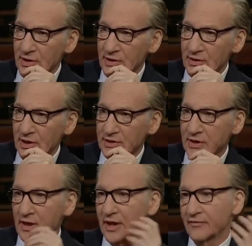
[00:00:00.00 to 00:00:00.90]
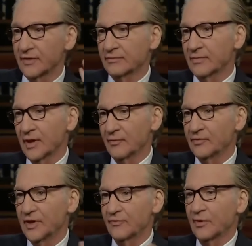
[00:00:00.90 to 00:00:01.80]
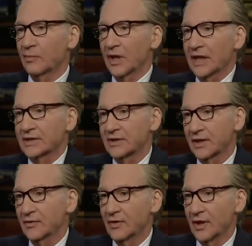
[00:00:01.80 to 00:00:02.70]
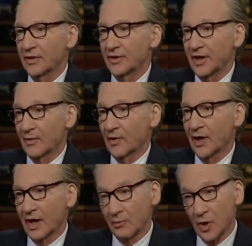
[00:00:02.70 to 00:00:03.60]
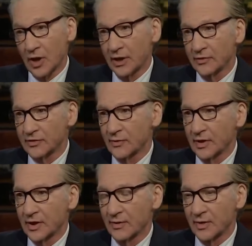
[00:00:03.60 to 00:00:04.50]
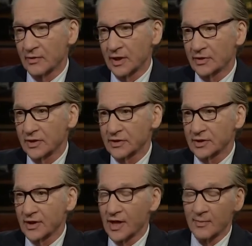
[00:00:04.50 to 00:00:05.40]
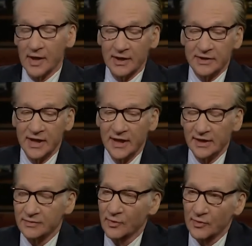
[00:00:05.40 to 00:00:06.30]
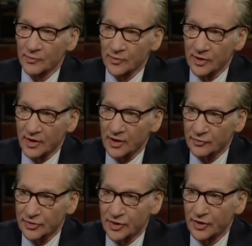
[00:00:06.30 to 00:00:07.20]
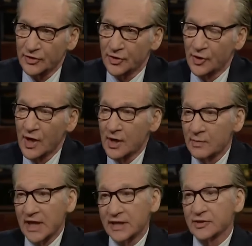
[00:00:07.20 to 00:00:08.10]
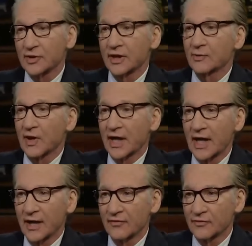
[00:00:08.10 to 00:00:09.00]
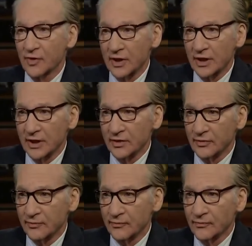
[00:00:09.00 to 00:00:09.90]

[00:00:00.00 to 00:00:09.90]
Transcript: That's kind of a different place than the Democratic Party used to be on immigration, is it? Now, I'm not going to say that's what the country's going to do, but that's certainly where California is.